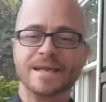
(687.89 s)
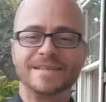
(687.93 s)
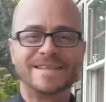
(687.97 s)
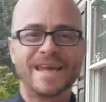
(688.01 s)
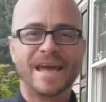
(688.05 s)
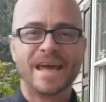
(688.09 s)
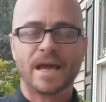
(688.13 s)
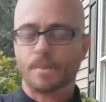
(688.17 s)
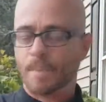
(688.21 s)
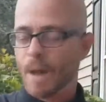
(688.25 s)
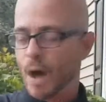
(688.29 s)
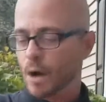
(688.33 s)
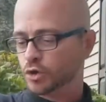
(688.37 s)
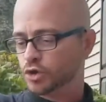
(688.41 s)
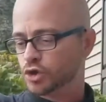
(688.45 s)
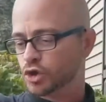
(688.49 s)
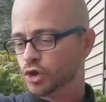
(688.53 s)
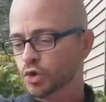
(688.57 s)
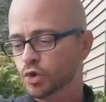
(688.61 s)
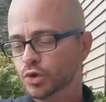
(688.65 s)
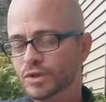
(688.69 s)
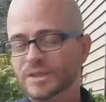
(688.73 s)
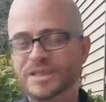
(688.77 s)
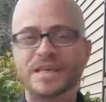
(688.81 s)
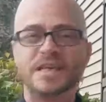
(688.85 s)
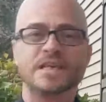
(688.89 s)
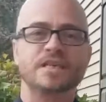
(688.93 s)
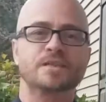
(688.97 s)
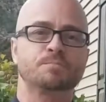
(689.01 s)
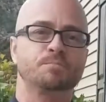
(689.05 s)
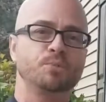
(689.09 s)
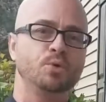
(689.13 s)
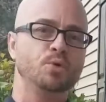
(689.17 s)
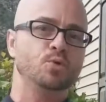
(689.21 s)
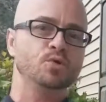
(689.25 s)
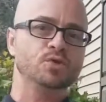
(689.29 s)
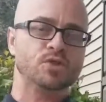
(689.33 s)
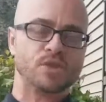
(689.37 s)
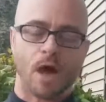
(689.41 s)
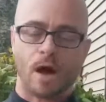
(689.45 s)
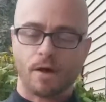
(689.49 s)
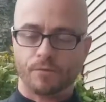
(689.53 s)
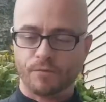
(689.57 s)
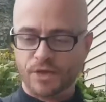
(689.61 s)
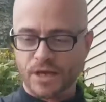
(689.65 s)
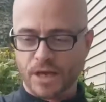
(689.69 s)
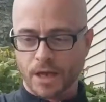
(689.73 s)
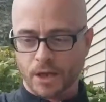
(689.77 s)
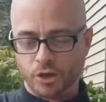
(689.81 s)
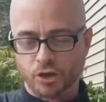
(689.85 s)
Take about 2 teaspoons
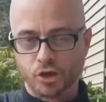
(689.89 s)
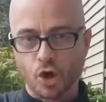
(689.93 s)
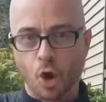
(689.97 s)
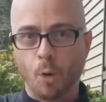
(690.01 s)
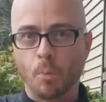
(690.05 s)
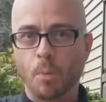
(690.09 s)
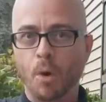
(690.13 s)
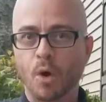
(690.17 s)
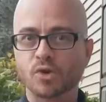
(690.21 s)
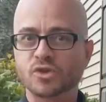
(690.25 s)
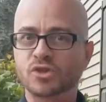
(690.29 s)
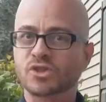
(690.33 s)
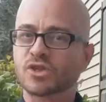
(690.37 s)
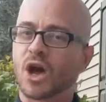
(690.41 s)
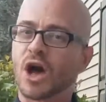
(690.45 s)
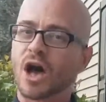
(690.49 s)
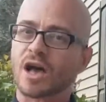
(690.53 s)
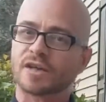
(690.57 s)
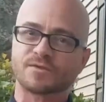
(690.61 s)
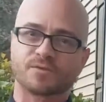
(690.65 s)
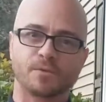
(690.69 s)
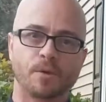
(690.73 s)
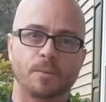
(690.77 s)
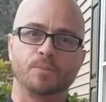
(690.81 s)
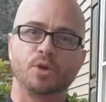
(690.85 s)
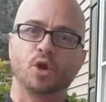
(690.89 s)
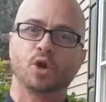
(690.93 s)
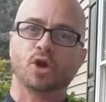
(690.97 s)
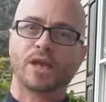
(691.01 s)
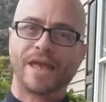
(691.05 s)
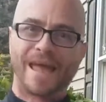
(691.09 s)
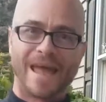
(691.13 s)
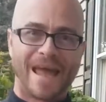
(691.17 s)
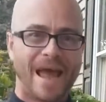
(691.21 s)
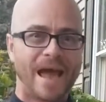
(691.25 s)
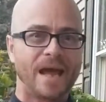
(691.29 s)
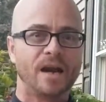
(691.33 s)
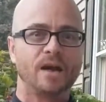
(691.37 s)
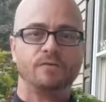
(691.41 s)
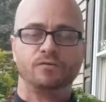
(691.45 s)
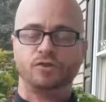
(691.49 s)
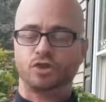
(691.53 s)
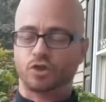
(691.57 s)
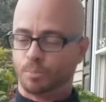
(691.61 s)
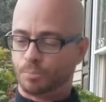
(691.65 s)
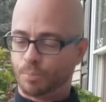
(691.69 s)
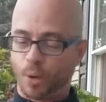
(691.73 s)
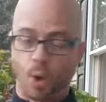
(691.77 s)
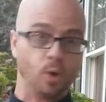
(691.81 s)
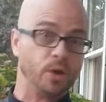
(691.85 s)
of the adobo sauce from your can of
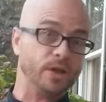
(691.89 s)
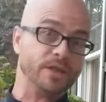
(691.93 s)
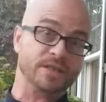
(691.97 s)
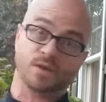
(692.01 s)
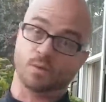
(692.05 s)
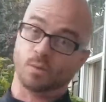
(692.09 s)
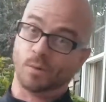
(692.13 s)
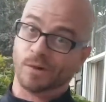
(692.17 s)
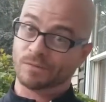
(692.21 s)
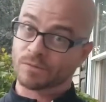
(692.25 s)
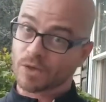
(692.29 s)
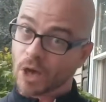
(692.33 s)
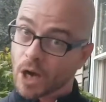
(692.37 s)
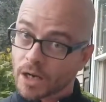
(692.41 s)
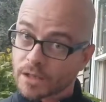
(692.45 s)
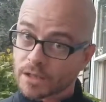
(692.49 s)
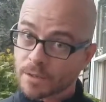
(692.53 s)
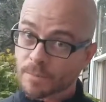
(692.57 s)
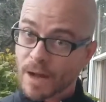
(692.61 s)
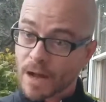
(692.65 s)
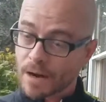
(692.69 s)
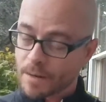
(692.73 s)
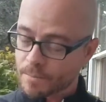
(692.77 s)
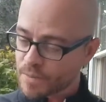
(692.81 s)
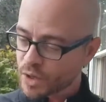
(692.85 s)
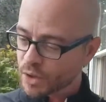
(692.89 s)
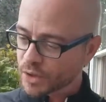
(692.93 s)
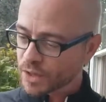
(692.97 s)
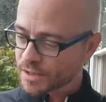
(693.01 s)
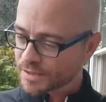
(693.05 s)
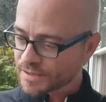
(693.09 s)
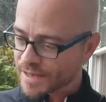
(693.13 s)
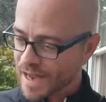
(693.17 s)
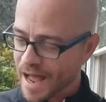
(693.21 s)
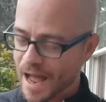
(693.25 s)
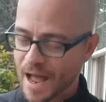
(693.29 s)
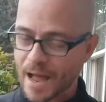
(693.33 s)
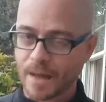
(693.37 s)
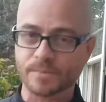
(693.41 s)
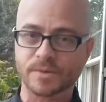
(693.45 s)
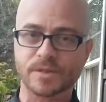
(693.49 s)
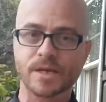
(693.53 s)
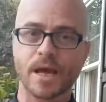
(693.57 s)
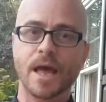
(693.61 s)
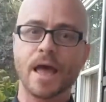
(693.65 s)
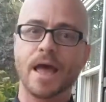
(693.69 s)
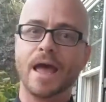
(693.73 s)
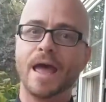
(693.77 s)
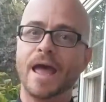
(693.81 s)
chipotles that we've talked about a million times.